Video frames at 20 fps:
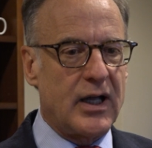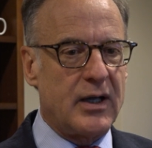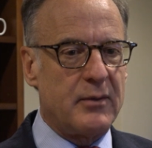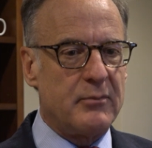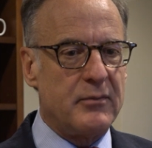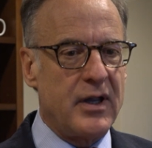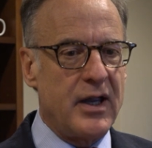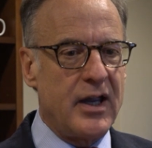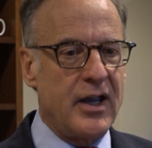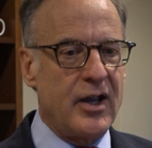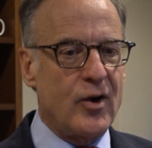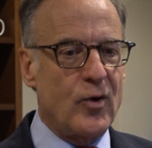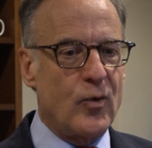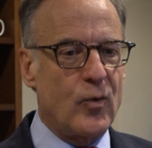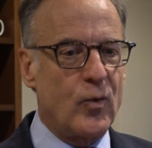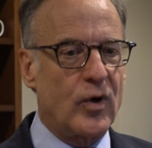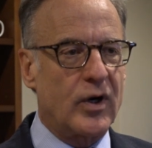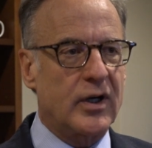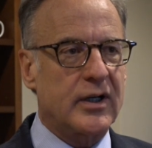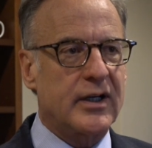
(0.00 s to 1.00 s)
um,
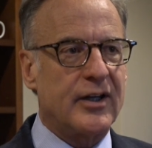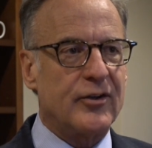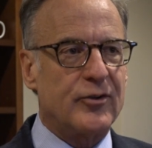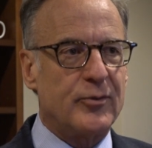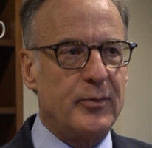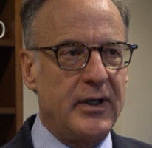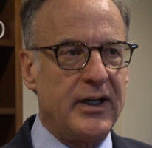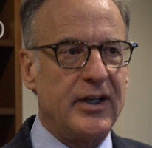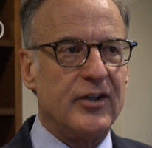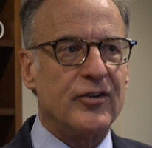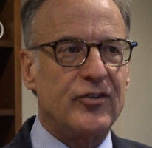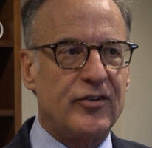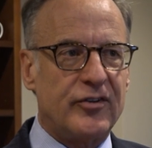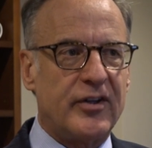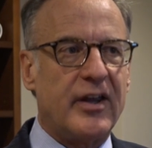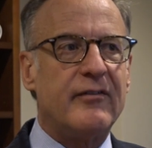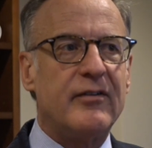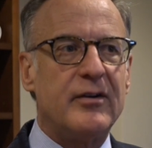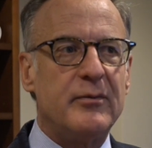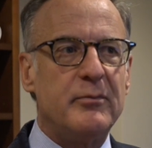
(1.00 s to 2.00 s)
work as many as
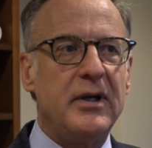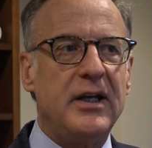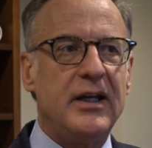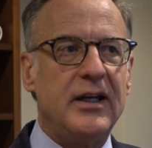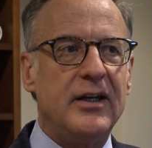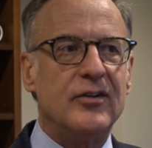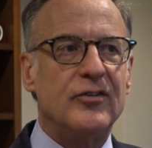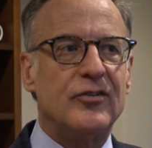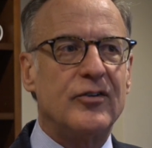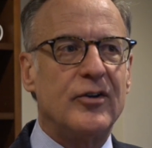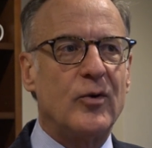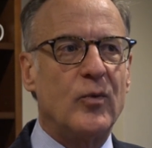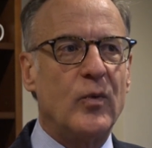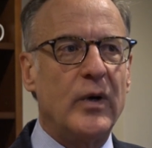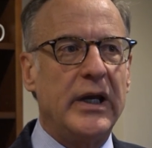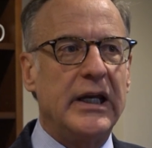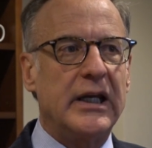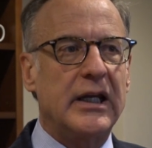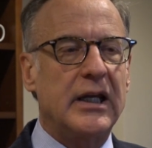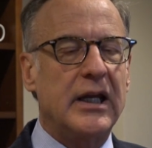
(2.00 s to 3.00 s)
seven meetings in a
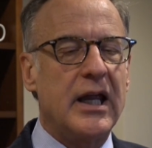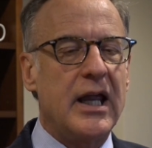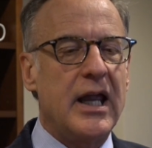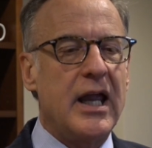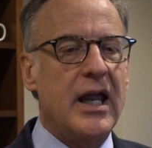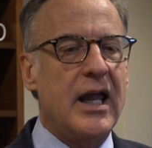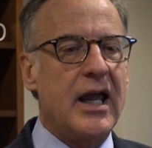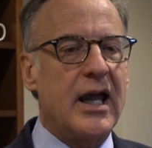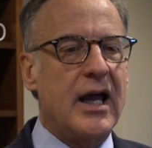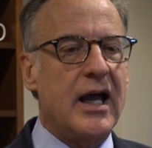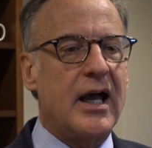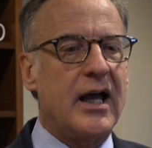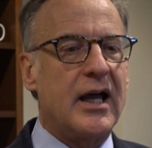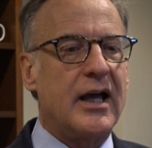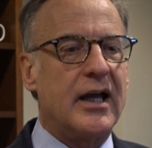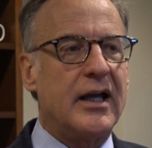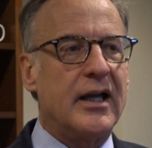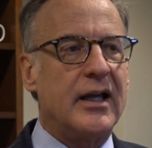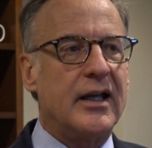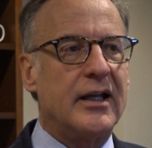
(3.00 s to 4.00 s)
week,
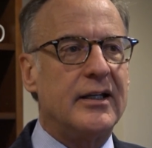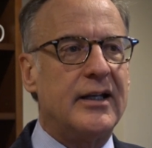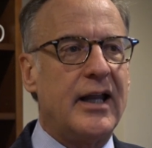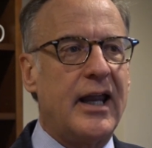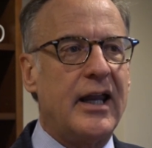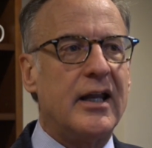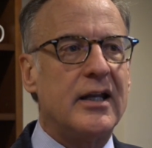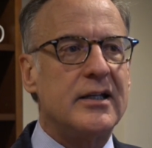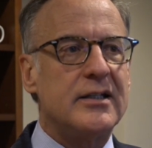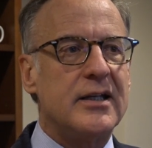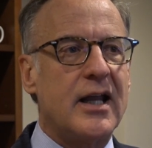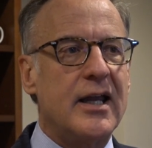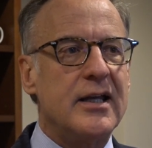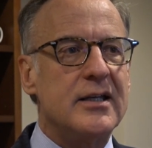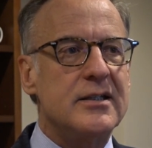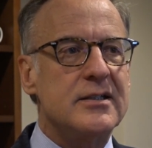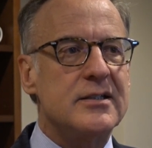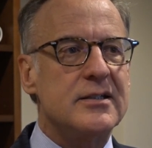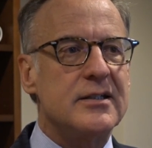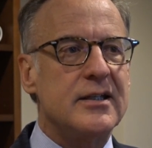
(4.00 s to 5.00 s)
uh, day and
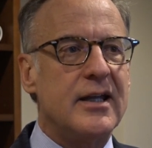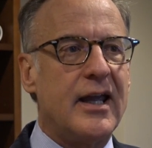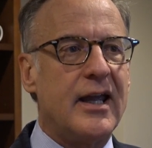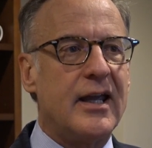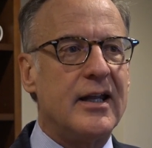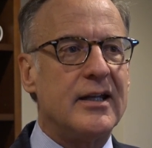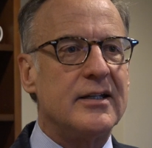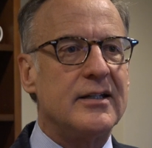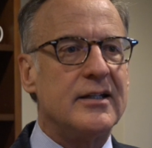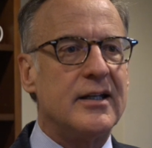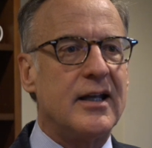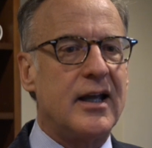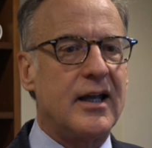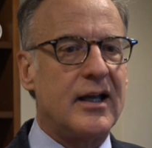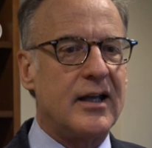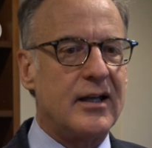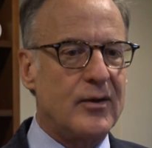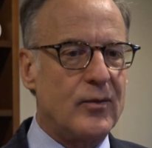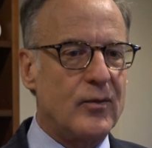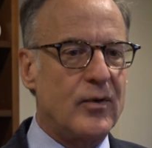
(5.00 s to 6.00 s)
night, and
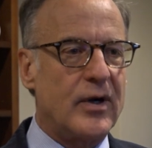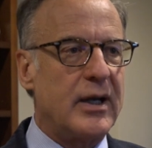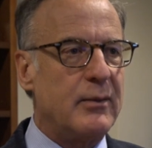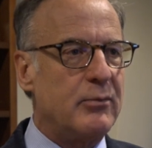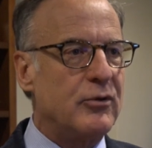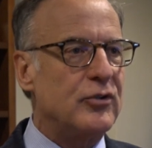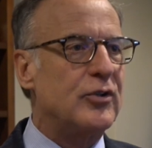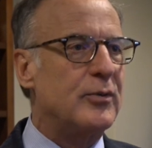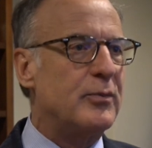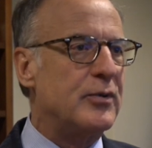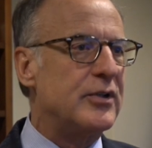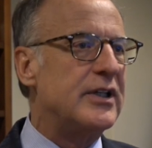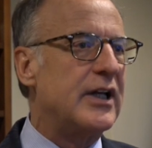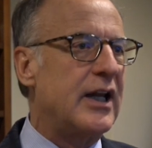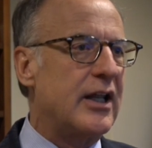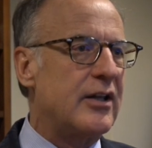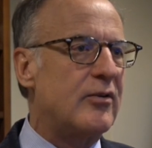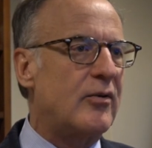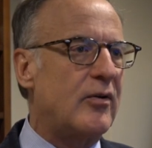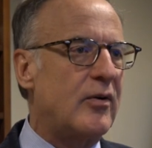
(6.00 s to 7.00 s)
uh, were able to put
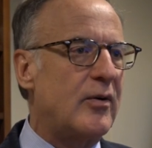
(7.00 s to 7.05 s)
together a